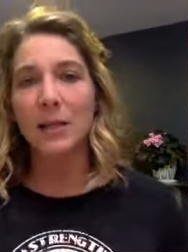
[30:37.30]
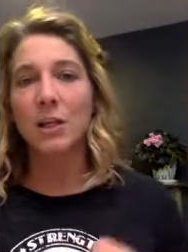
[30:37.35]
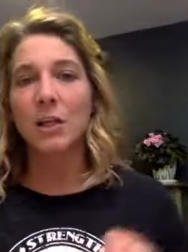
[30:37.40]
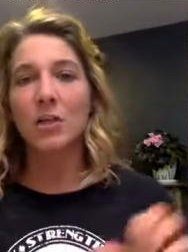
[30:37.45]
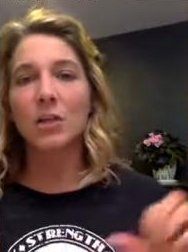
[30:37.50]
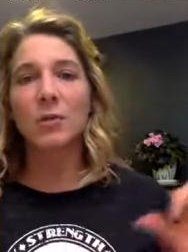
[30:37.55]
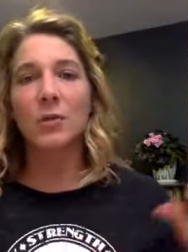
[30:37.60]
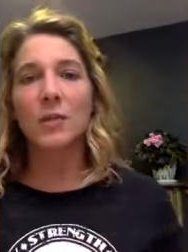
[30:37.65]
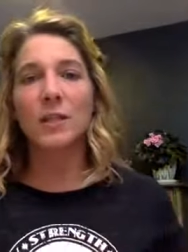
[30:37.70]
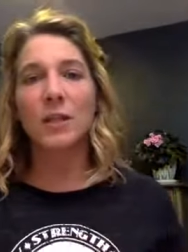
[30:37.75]

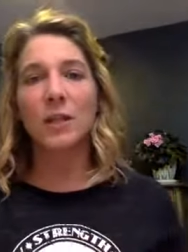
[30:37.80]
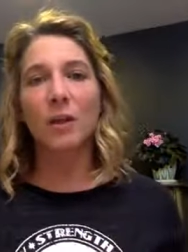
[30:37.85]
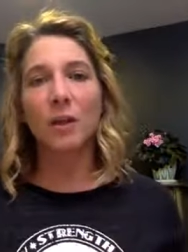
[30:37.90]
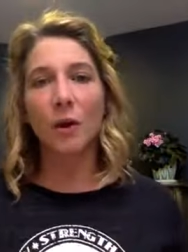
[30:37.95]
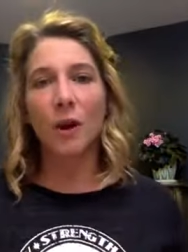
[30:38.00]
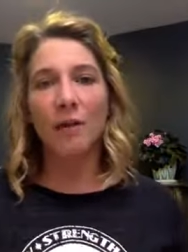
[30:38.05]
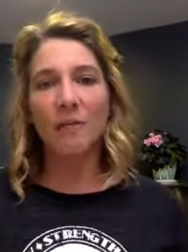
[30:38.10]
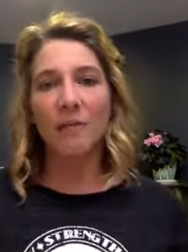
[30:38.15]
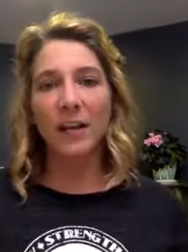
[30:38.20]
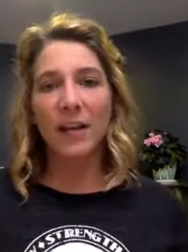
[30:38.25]
She was either
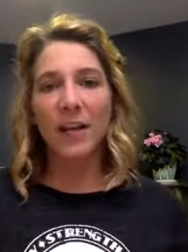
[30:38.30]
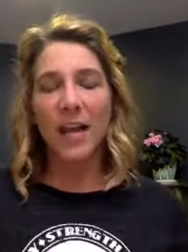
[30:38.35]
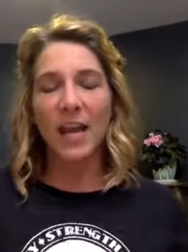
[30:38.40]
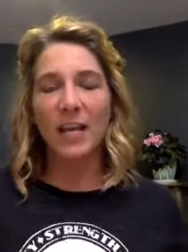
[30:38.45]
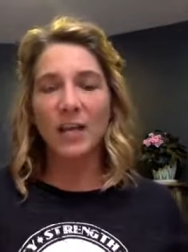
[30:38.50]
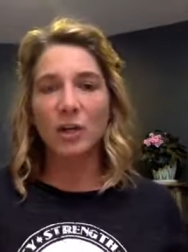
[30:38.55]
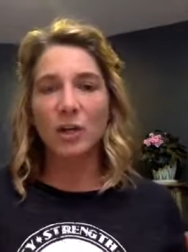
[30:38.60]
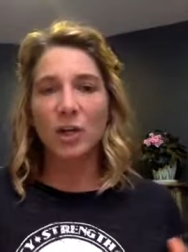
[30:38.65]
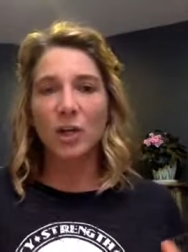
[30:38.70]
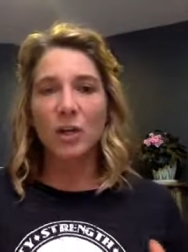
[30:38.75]
on
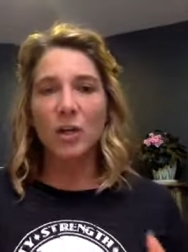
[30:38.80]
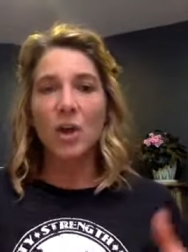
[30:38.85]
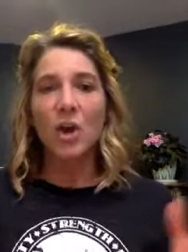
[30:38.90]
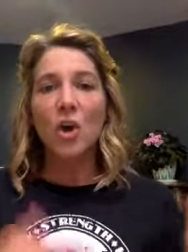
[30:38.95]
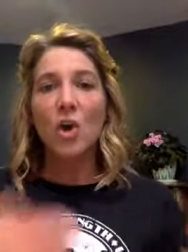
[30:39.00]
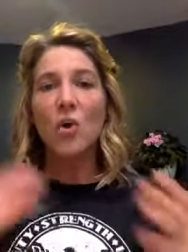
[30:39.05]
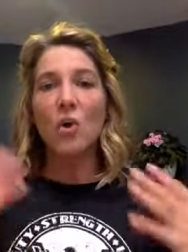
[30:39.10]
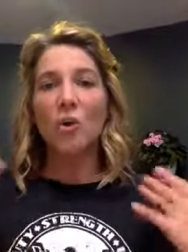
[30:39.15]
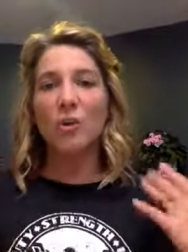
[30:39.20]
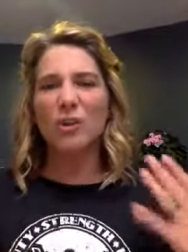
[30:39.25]
vacation
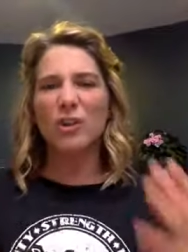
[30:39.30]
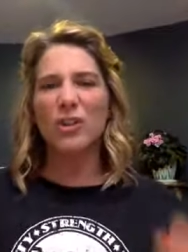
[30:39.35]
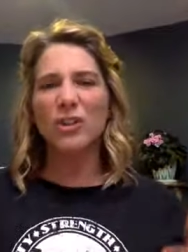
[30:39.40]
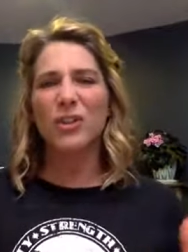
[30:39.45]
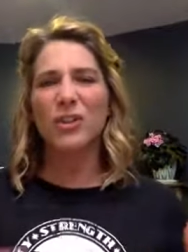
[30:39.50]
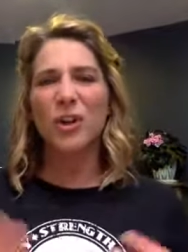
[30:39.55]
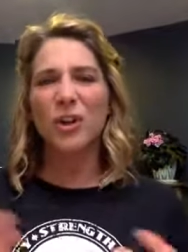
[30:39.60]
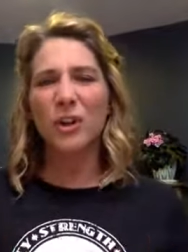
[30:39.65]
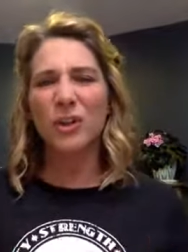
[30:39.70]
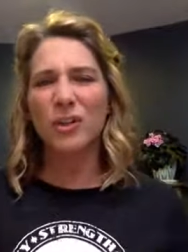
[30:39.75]
or she
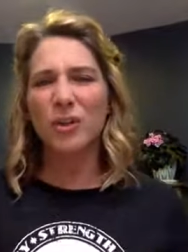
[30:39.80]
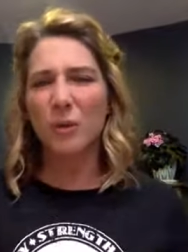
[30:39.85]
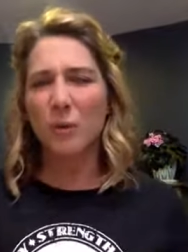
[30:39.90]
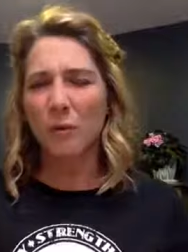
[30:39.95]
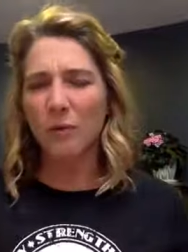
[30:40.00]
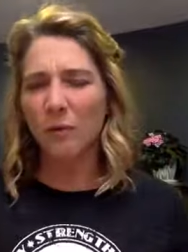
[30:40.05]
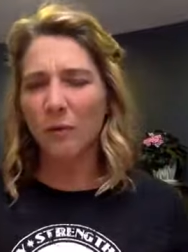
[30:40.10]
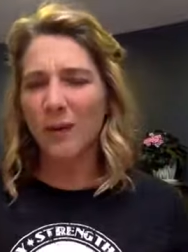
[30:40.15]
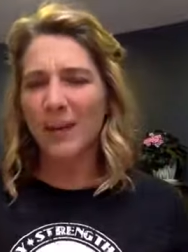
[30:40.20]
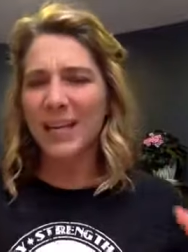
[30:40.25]
started to
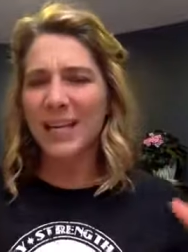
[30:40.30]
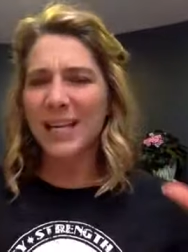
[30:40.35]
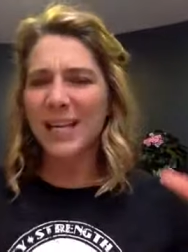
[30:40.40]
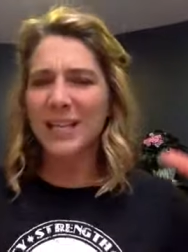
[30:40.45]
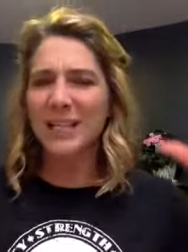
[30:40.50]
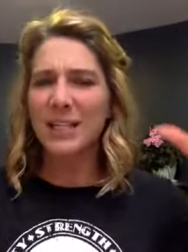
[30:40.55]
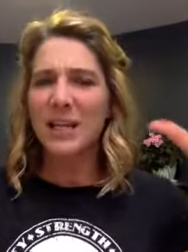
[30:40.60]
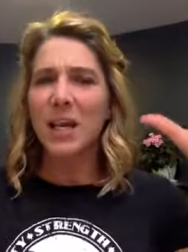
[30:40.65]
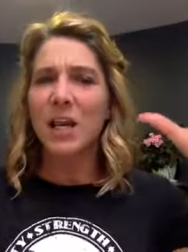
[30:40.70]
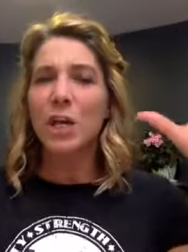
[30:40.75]
overheat.